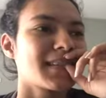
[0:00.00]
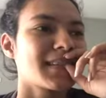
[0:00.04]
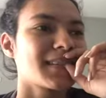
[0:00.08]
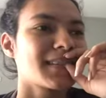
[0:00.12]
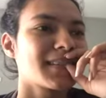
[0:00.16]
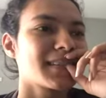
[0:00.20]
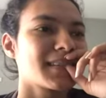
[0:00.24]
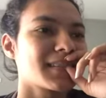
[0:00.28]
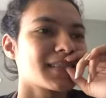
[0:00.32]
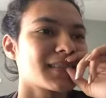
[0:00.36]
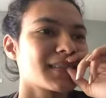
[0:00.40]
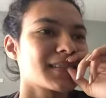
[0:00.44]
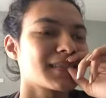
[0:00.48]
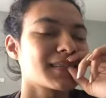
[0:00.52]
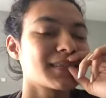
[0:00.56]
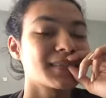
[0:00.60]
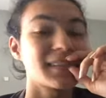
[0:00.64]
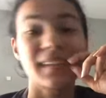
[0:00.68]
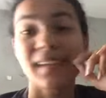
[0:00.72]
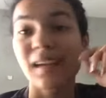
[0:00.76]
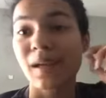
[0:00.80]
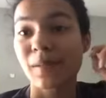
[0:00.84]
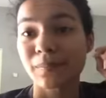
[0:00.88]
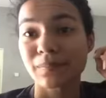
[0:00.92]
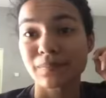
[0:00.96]
So
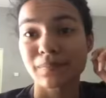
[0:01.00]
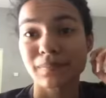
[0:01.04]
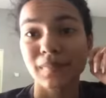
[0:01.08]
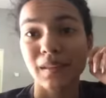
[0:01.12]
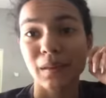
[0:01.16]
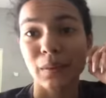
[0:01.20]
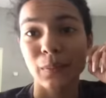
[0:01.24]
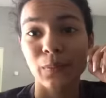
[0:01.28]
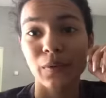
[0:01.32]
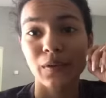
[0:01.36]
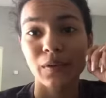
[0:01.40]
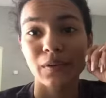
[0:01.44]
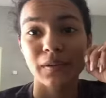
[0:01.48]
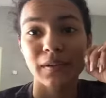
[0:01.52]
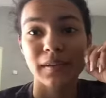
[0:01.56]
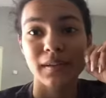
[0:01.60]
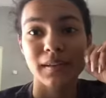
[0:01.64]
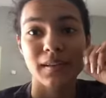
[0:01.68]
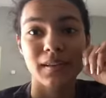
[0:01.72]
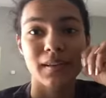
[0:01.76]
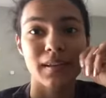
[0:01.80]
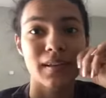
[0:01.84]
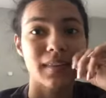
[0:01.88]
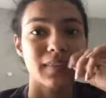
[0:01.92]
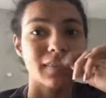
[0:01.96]
yeah, we're
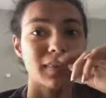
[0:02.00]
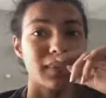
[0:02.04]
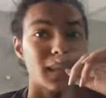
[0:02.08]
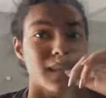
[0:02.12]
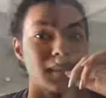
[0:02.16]
gonna get that